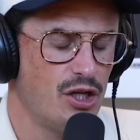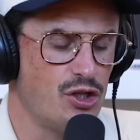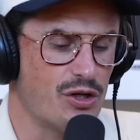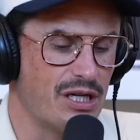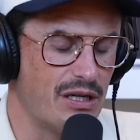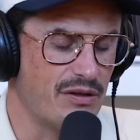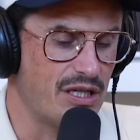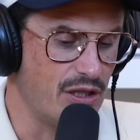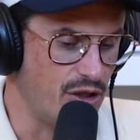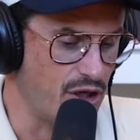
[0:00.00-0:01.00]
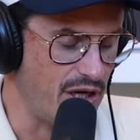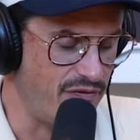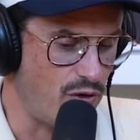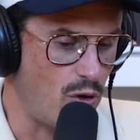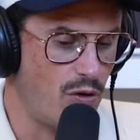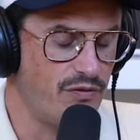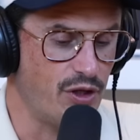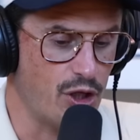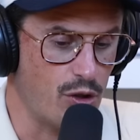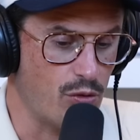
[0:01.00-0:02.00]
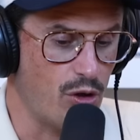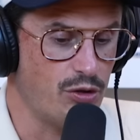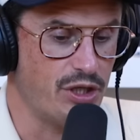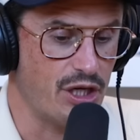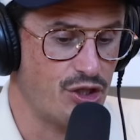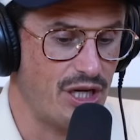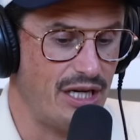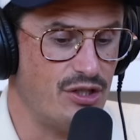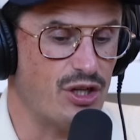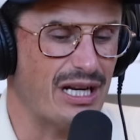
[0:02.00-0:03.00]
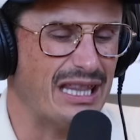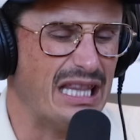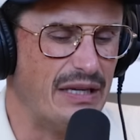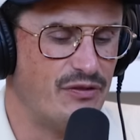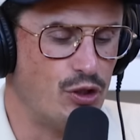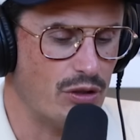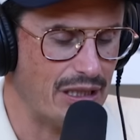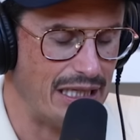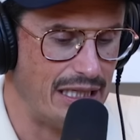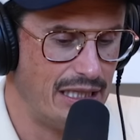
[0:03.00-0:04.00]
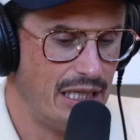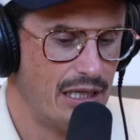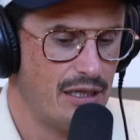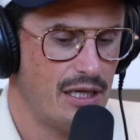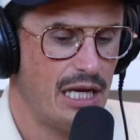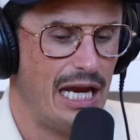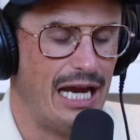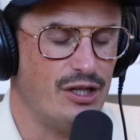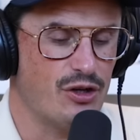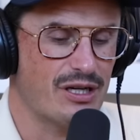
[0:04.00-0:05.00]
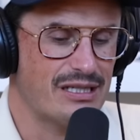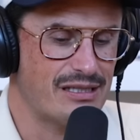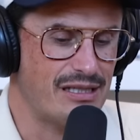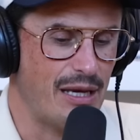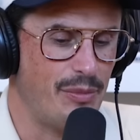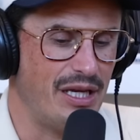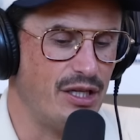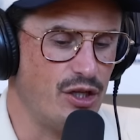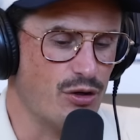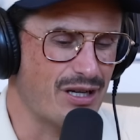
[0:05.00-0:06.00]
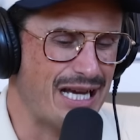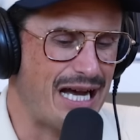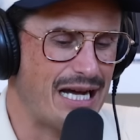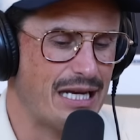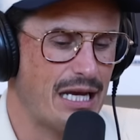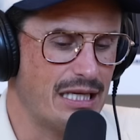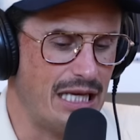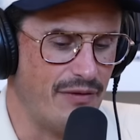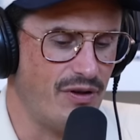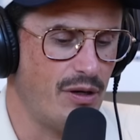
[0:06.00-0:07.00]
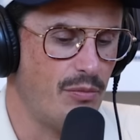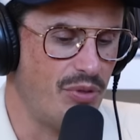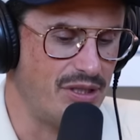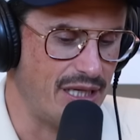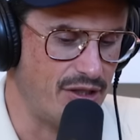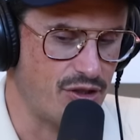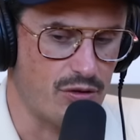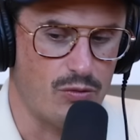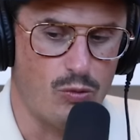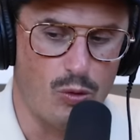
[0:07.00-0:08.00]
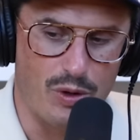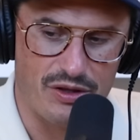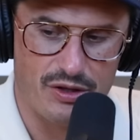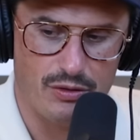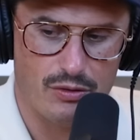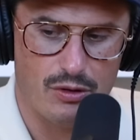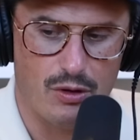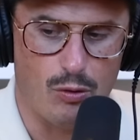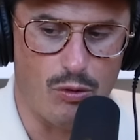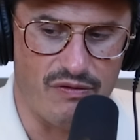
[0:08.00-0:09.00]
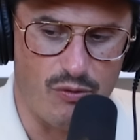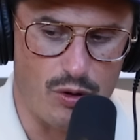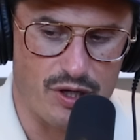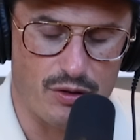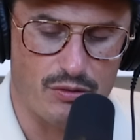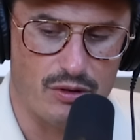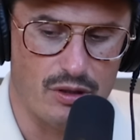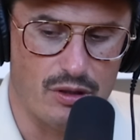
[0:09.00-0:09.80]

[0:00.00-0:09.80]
You're going to you're going to evolve, you're going to grow, you're going to change, you're going to lift your lid and you're going to step into your God-given potential. We're with you. We're for you.